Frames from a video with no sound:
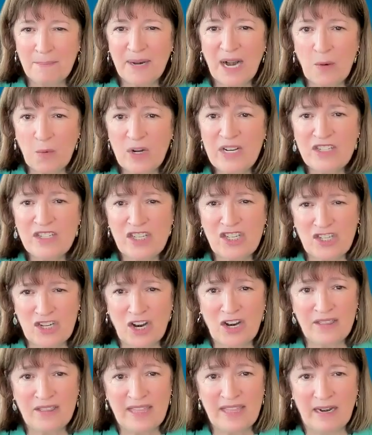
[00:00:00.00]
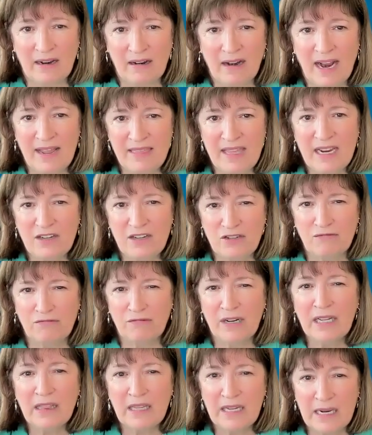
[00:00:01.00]
But I wouldn't start there. I think it's
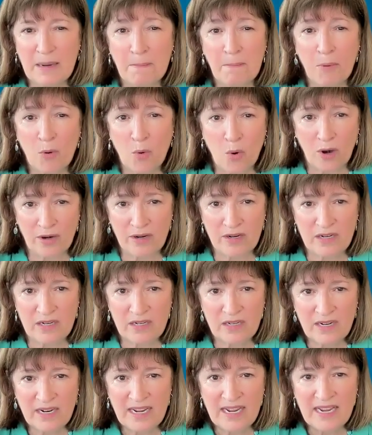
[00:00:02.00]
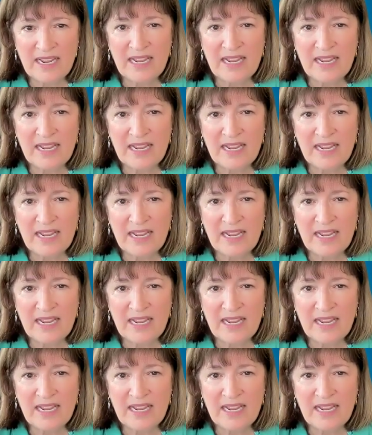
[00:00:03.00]
really important